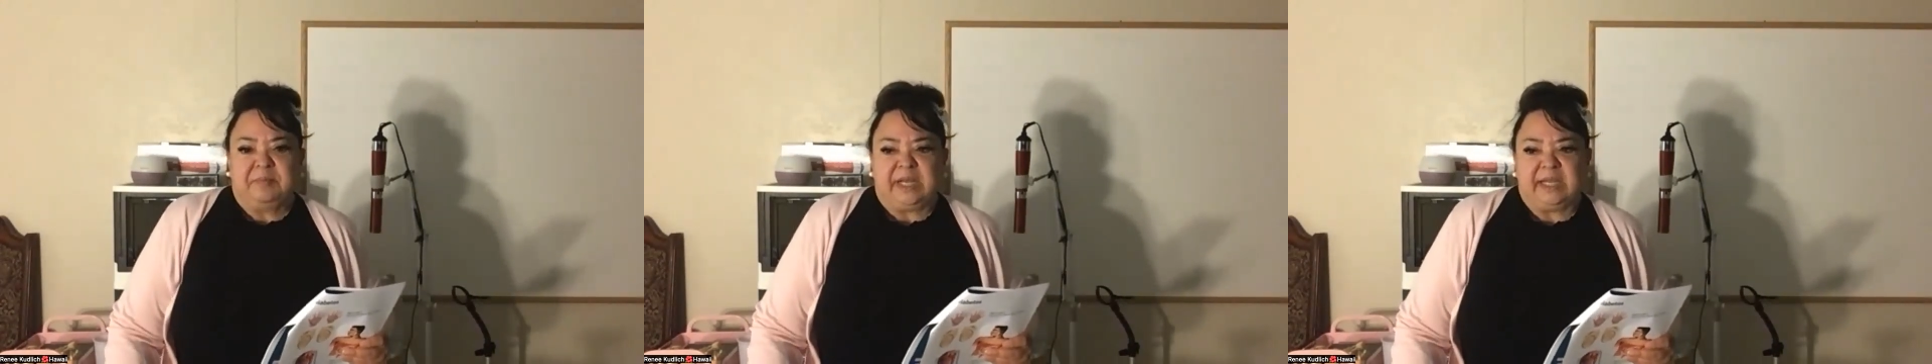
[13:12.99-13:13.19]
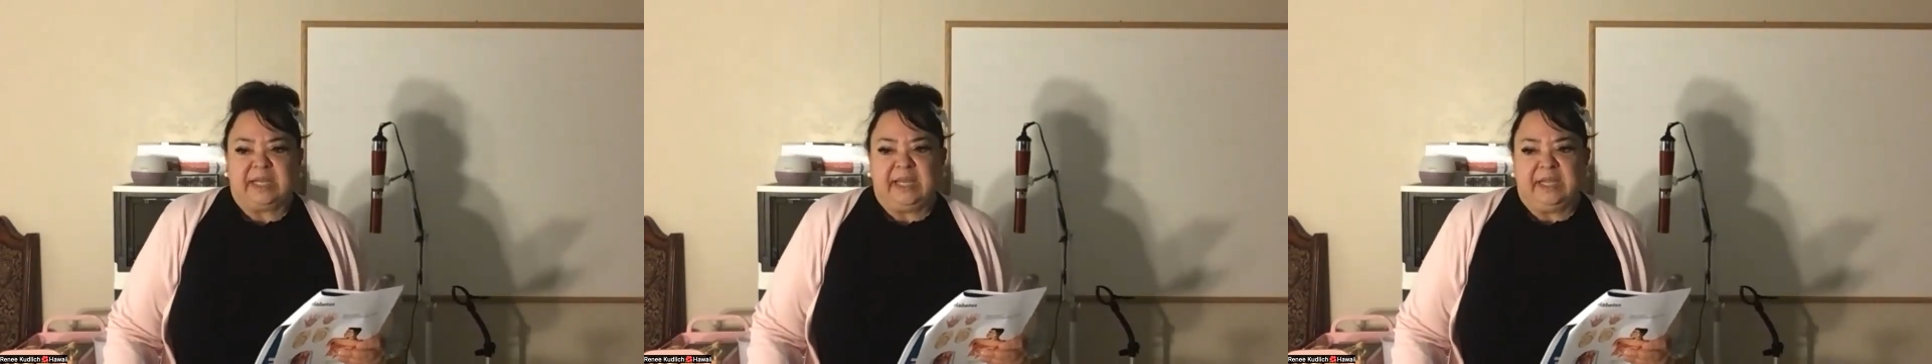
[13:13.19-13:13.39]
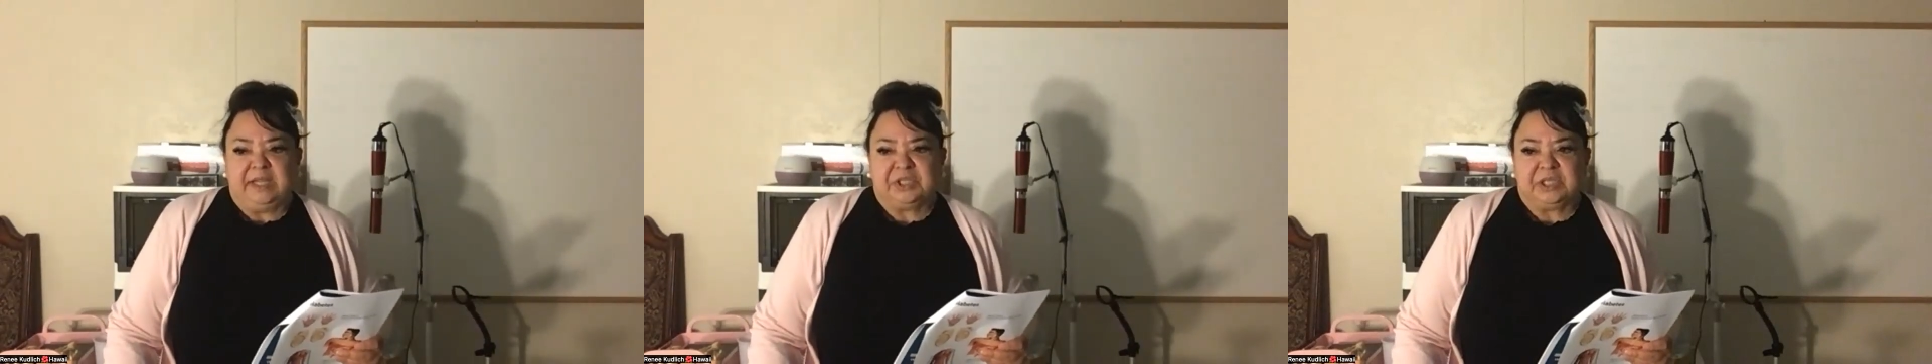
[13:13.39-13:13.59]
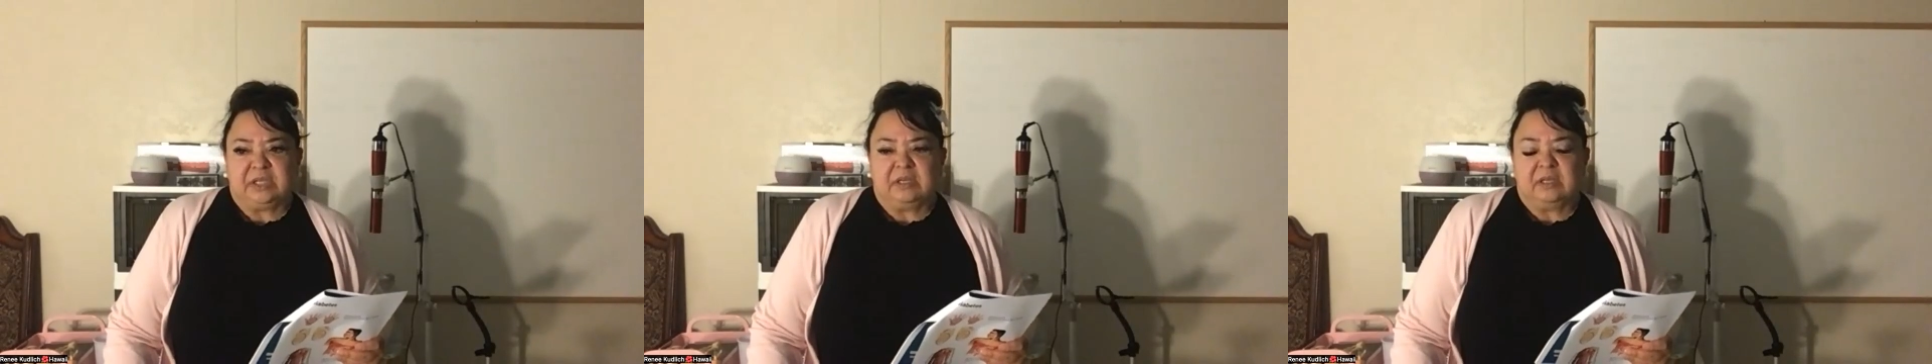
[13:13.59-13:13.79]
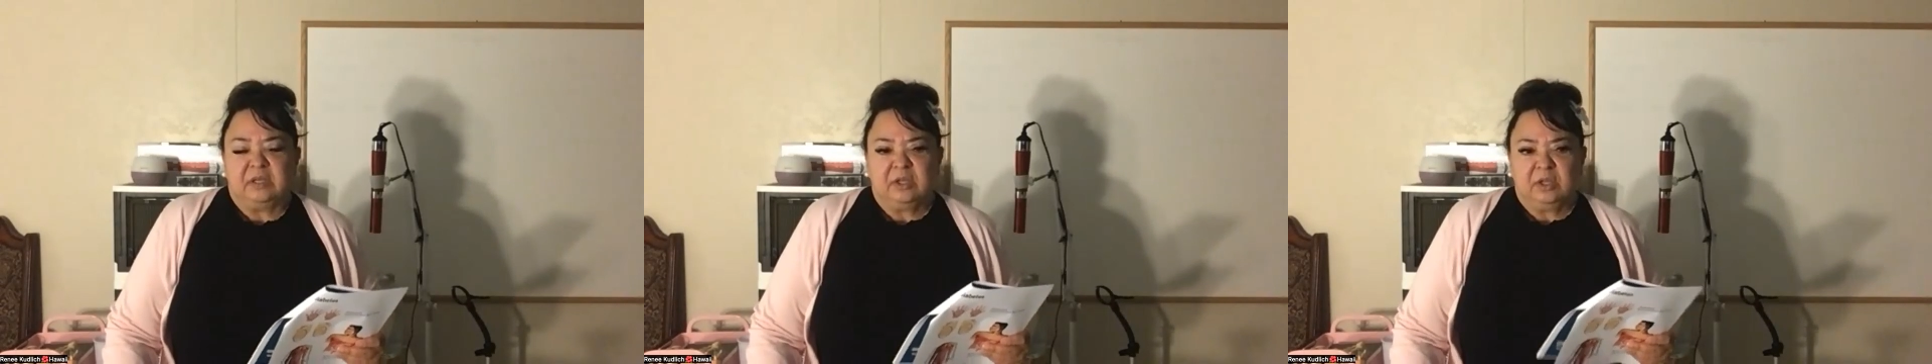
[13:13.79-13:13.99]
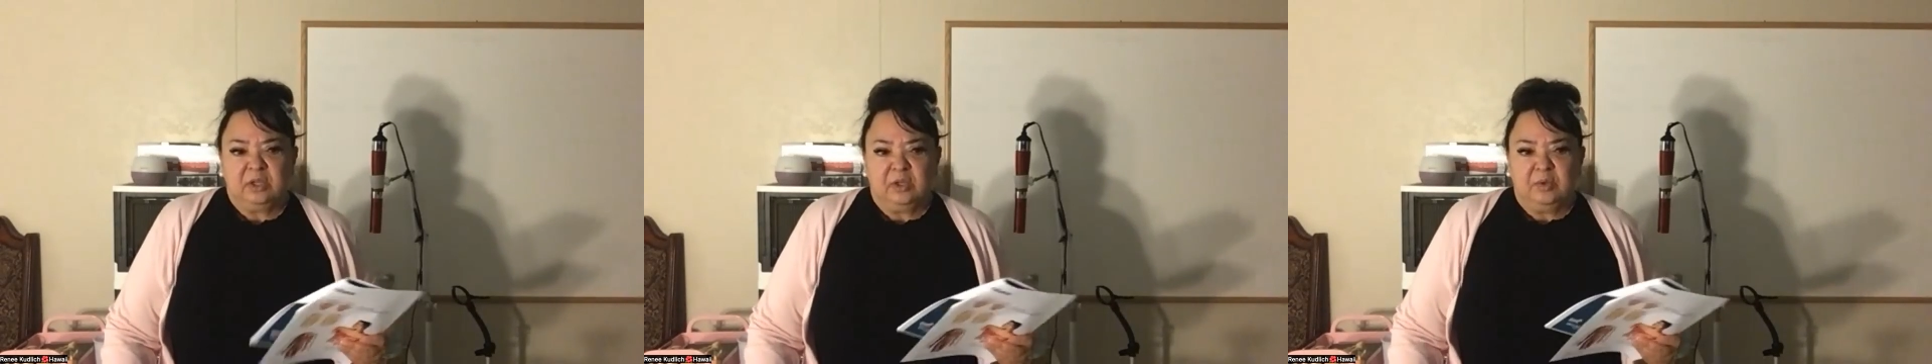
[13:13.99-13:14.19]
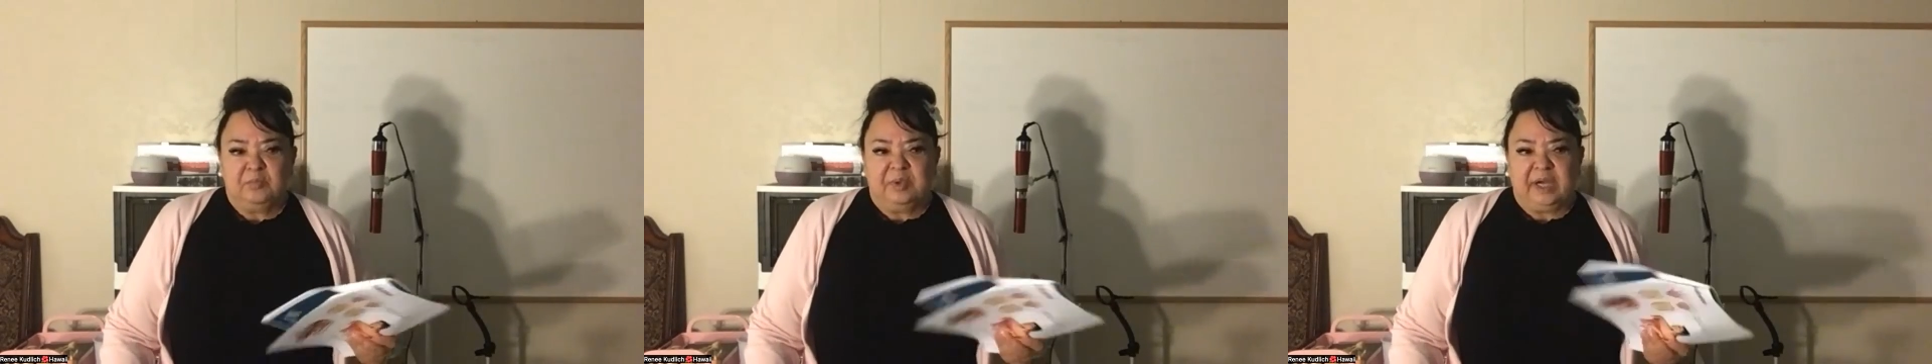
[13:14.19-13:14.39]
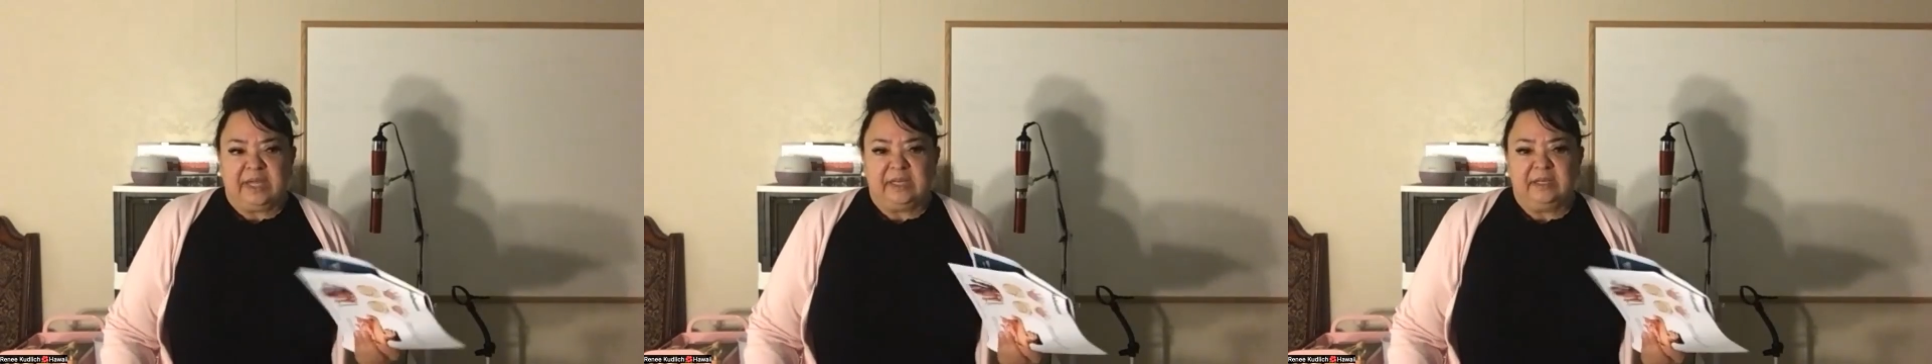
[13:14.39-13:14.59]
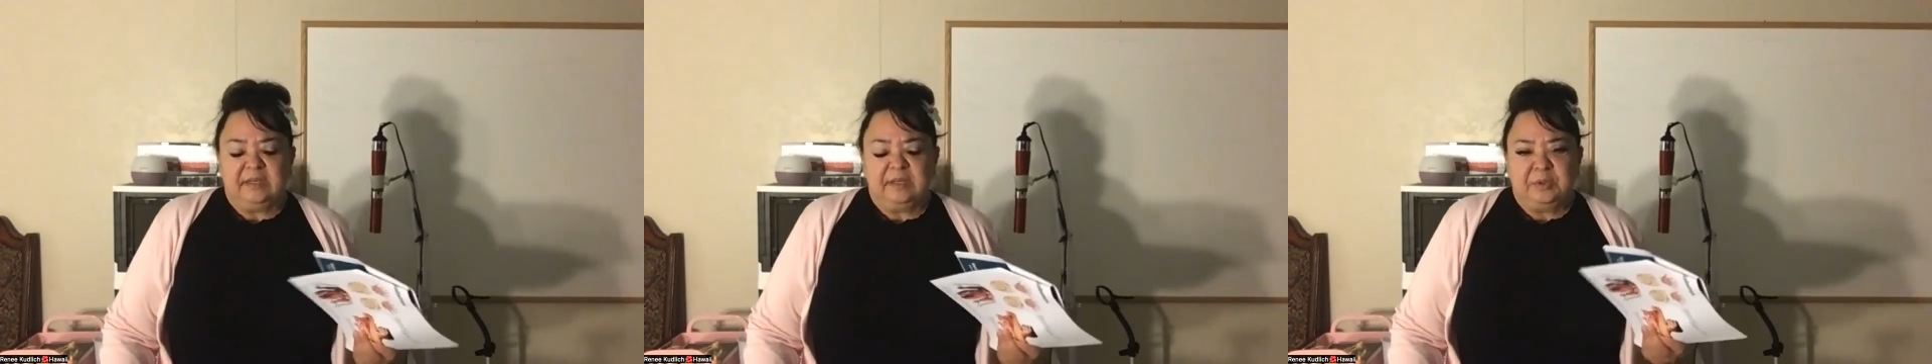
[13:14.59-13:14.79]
medication. But